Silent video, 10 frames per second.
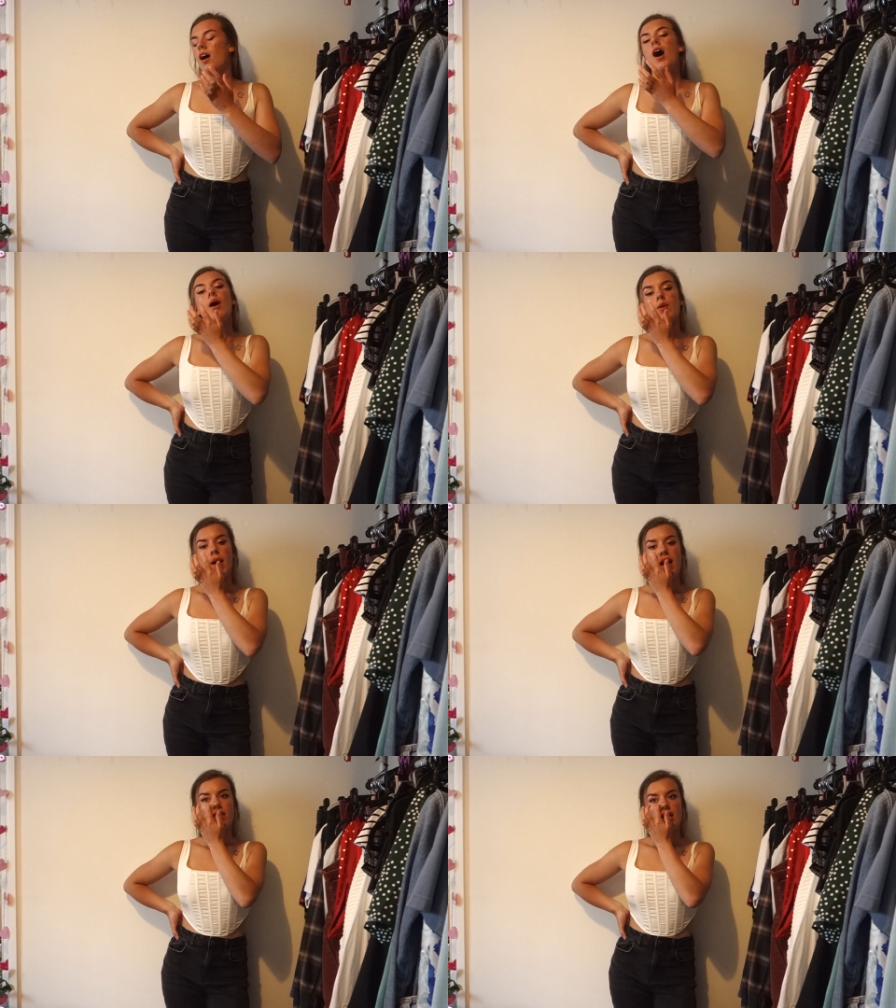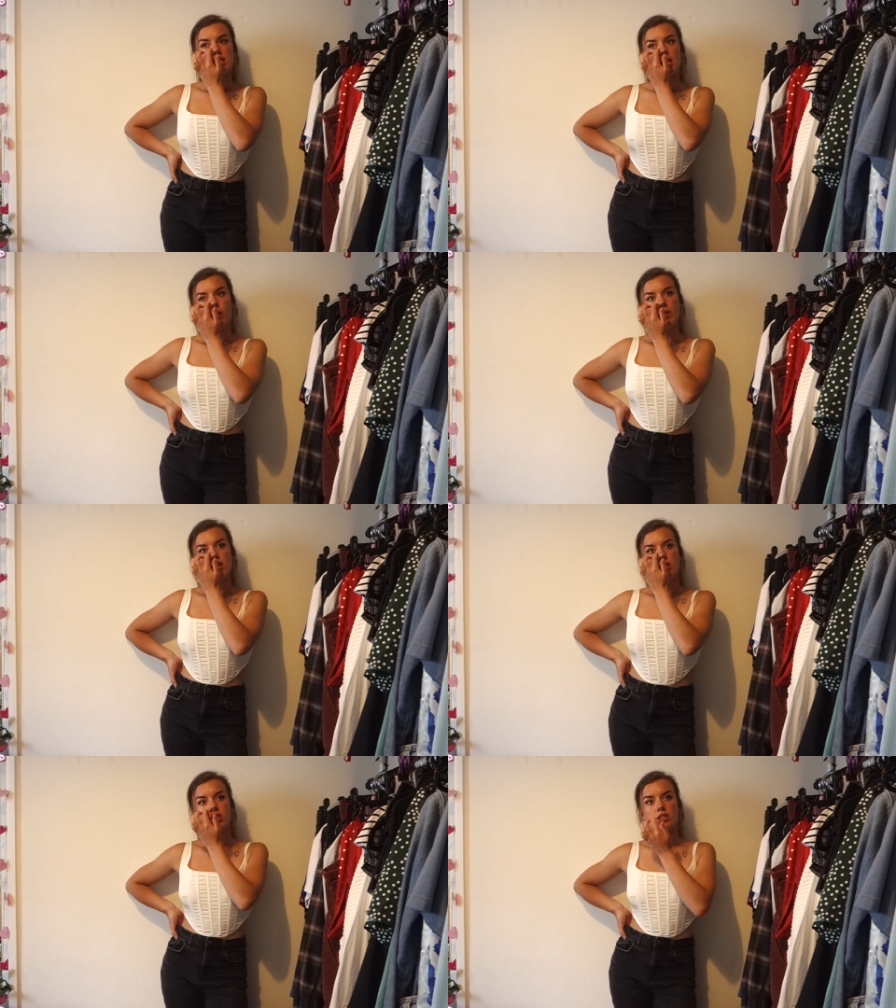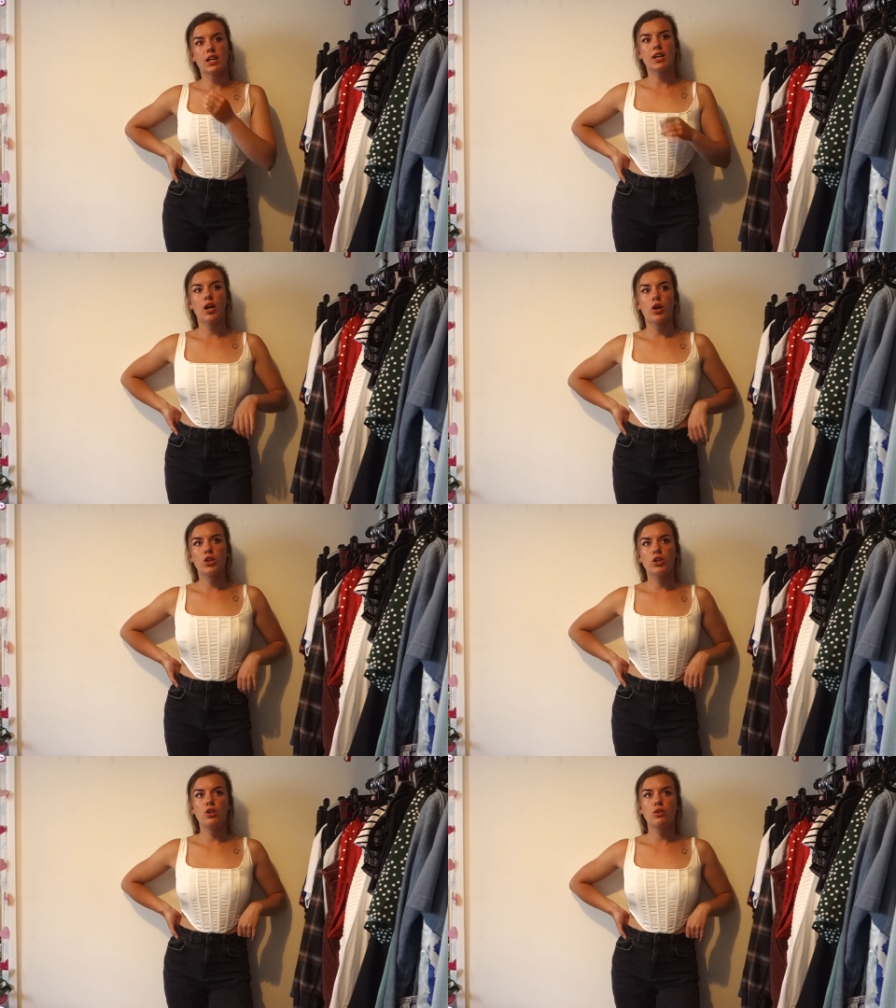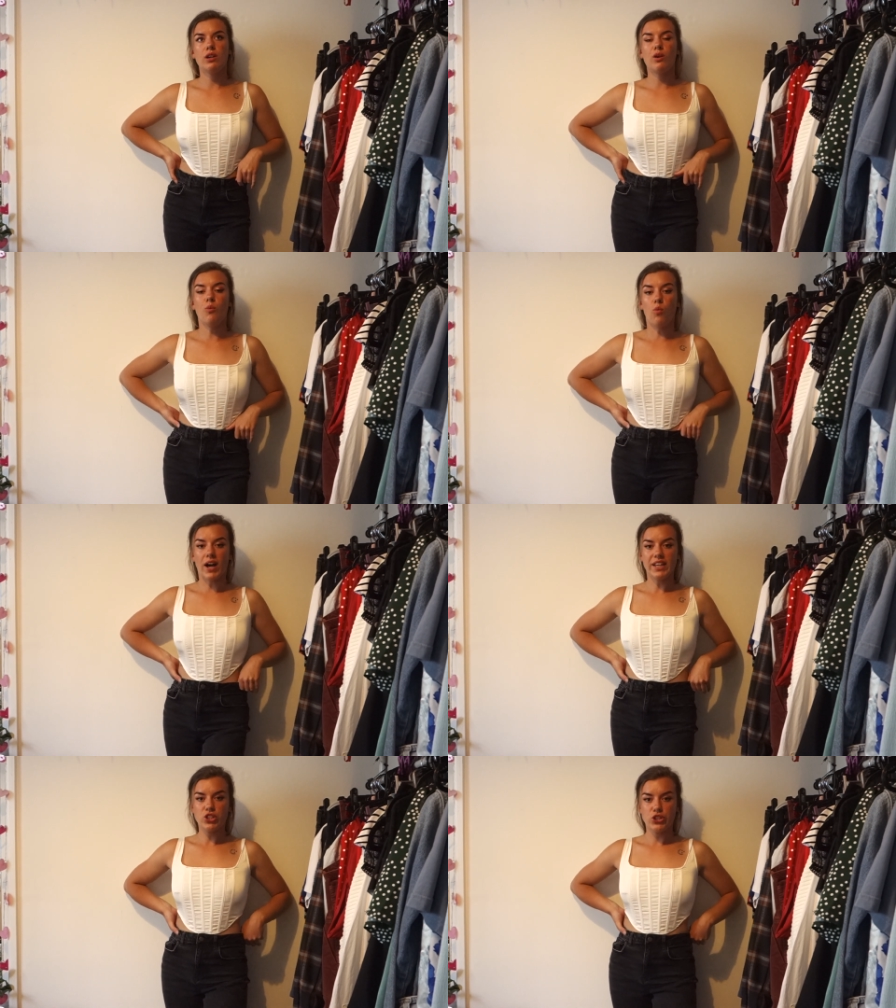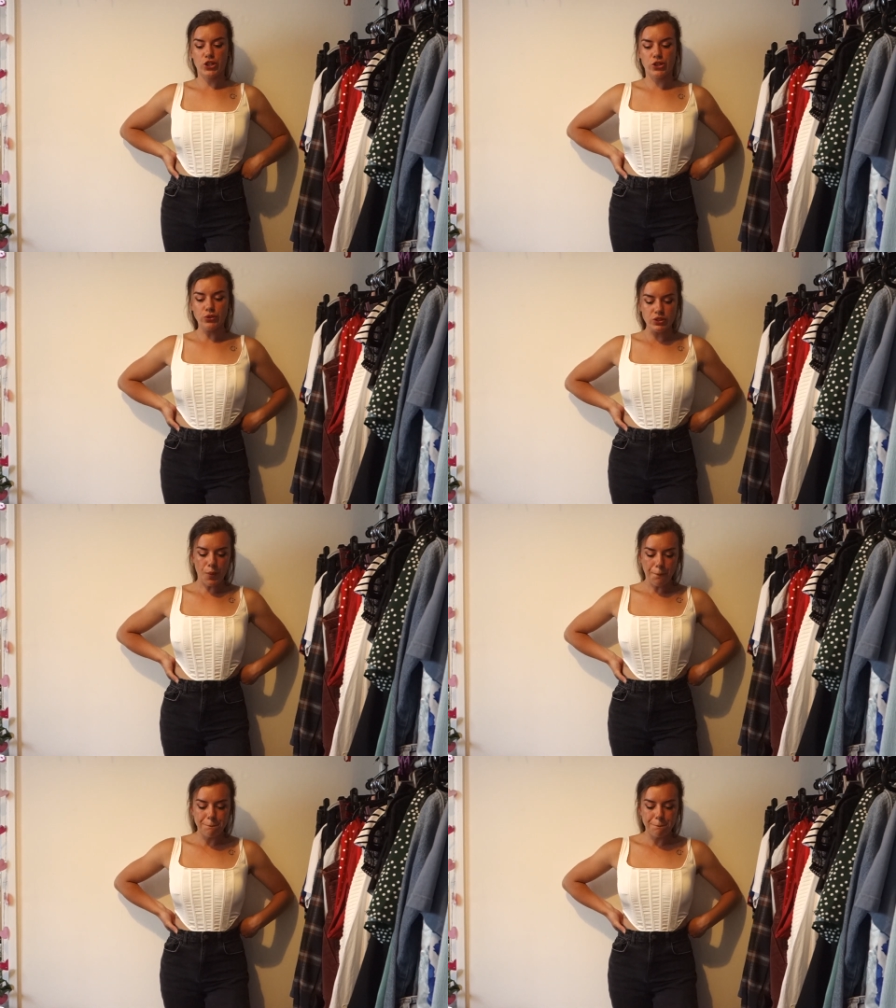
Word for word: I would pair this with just like cute little white shoes,